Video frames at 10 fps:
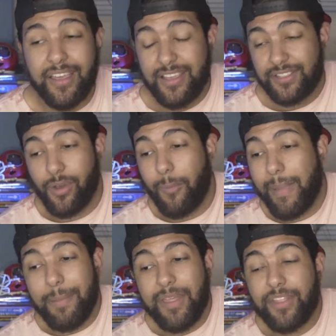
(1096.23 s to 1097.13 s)
So
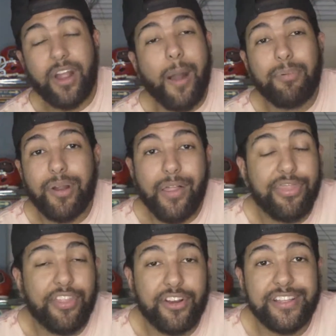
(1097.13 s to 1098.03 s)
maybe they're up around
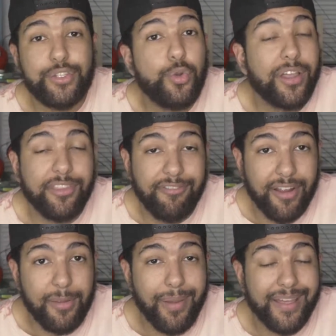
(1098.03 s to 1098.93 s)
32 at the
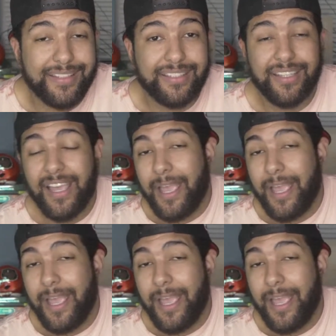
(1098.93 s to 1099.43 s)
very best.